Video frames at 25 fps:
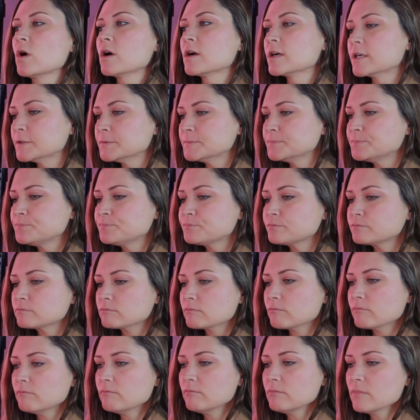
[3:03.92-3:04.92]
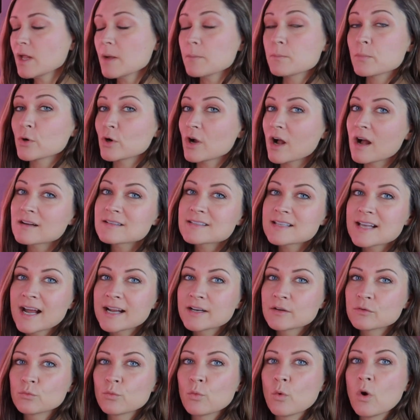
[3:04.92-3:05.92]
or peroxide
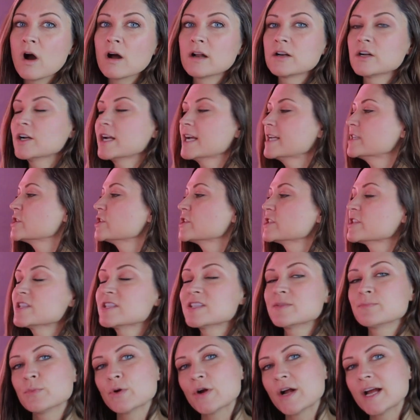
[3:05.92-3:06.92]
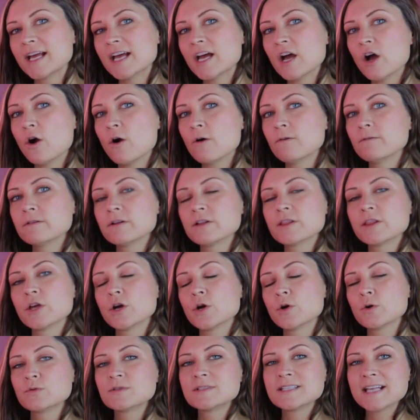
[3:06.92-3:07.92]
and water and just spray it over
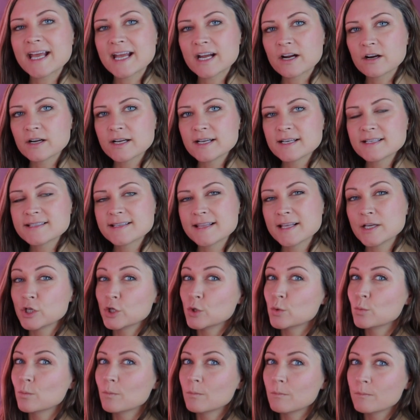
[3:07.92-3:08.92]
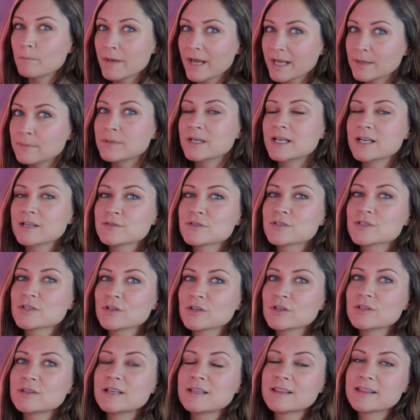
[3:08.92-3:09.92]
those areas that you may be
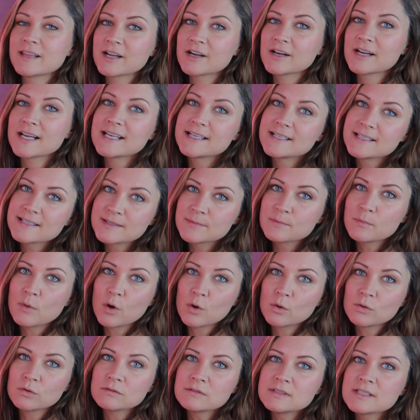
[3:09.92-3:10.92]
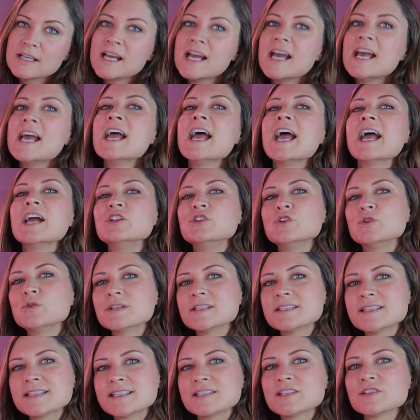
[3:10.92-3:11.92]
concerned that there is mold, and you
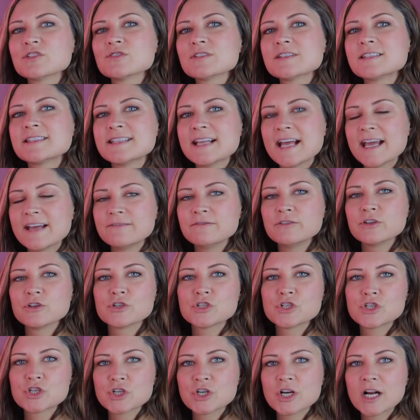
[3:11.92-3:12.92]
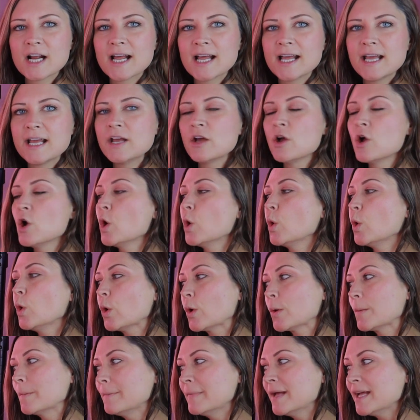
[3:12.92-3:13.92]
can still save your tray.
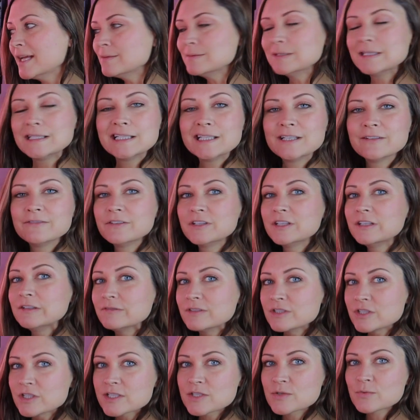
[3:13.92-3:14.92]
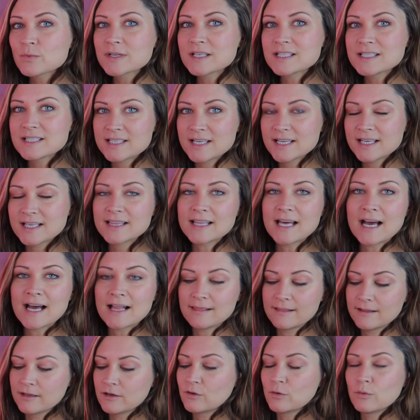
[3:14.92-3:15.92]
Or maybe if you even just want to dig
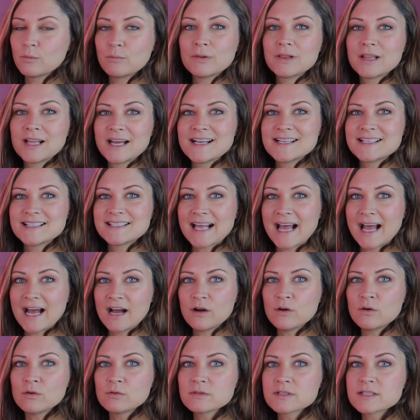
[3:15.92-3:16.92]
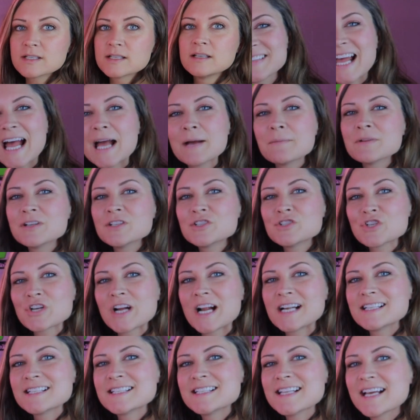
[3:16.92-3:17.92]
that little place out, I'm going to
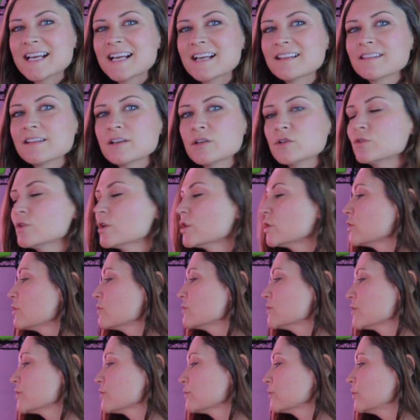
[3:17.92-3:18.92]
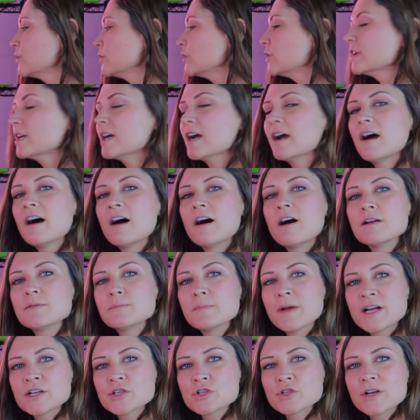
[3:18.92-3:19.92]
try to take a little closer look on
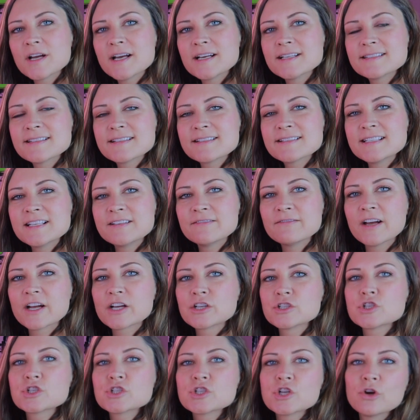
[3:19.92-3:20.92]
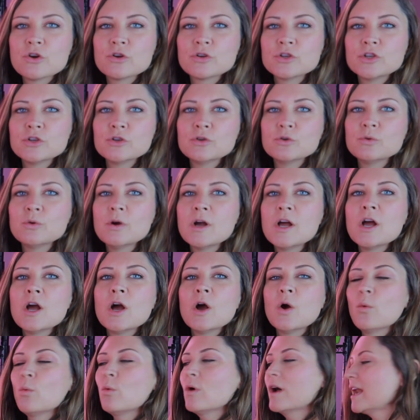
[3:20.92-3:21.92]
my trays to see if I can show you
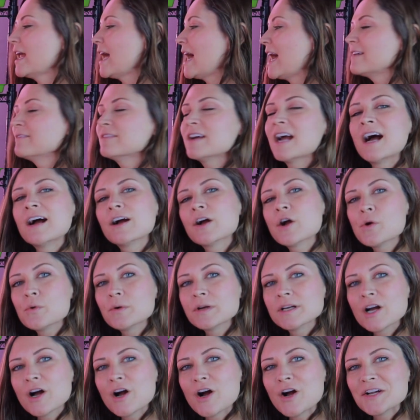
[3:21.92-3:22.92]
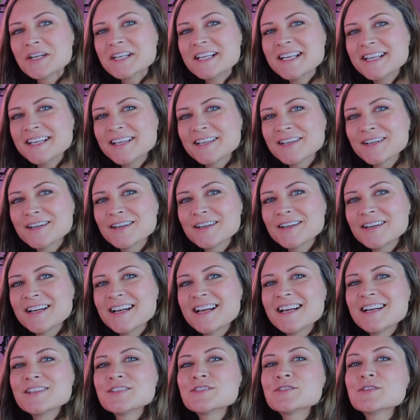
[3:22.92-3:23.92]
what I've got going on here,
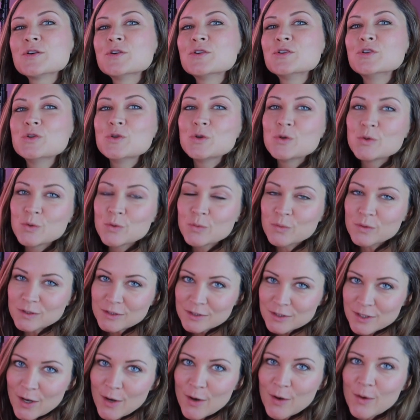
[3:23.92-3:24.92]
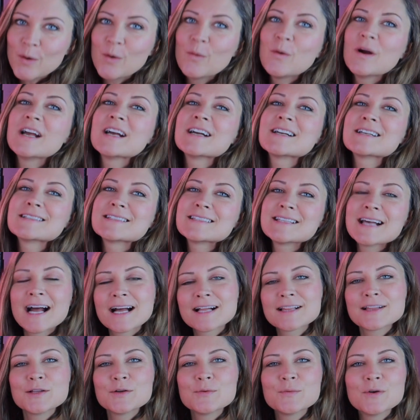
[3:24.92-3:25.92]
so you will know
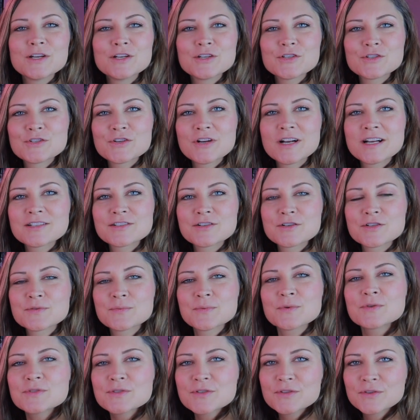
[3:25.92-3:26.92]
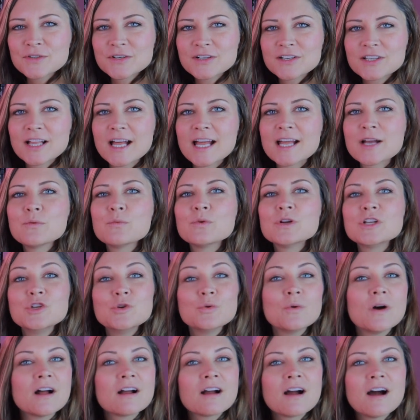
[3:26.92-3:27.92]
exactly what your trays are supposed to look like when
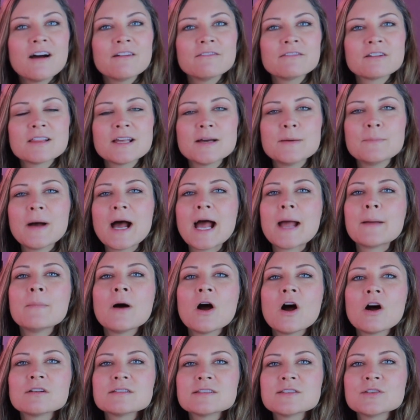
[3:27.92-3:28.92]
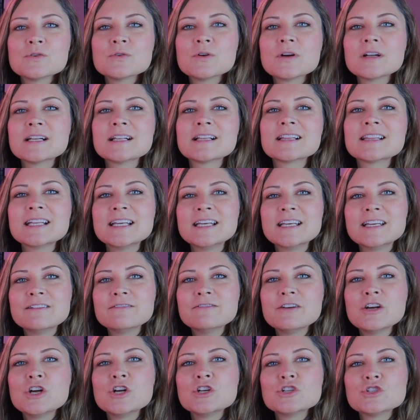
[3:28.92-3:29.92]
you uncover them. I'm also going to leave